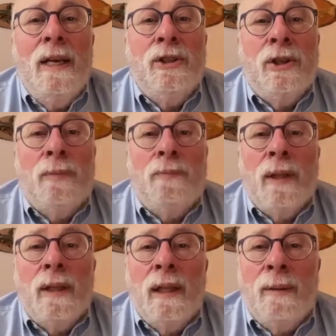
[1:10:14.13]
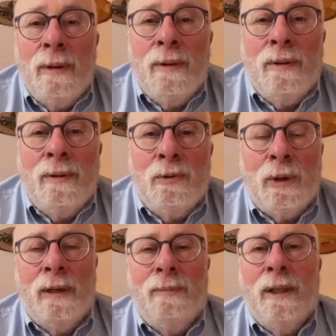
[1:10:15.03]
So let me
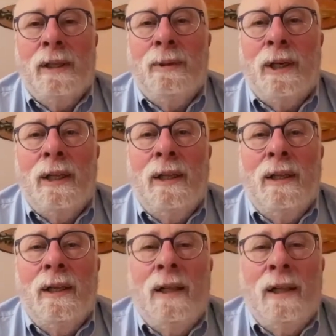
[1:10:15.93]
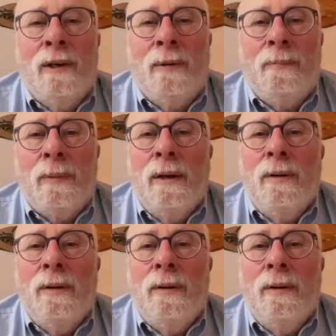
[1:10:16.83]
try to be a little bit clear.